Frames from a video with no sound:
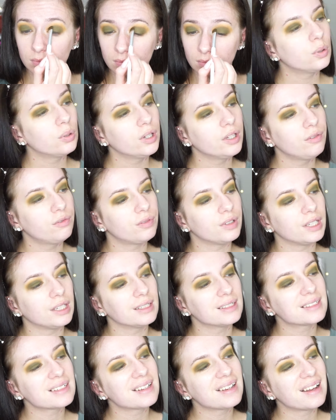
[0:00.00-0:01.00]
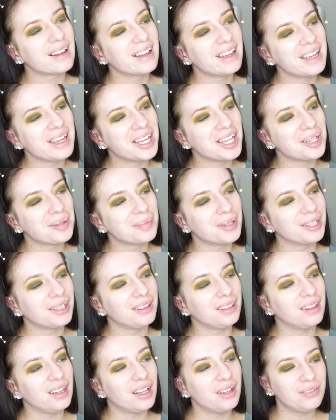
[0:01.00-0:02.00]
Perfect! I
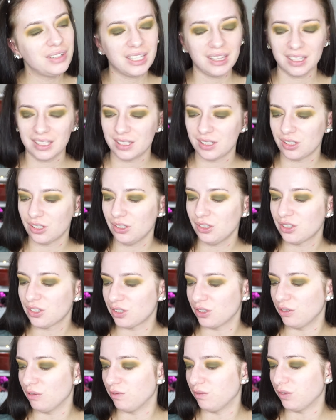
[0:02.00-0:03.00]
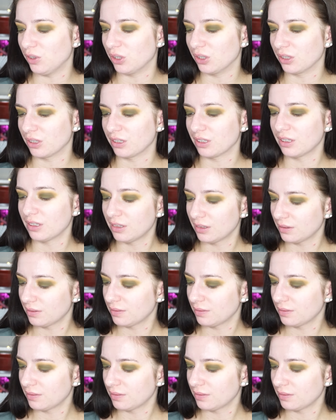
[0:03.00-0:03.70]
am loving this look so far.